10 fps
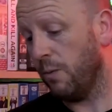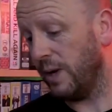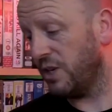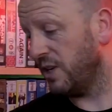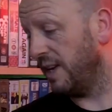
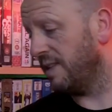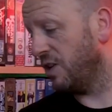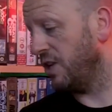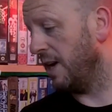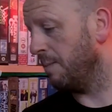which is
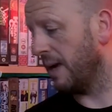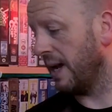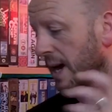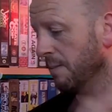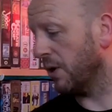a shame, but
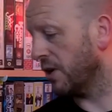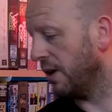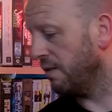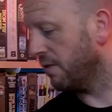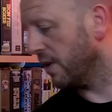I am looking
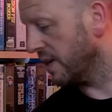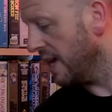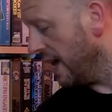out for it.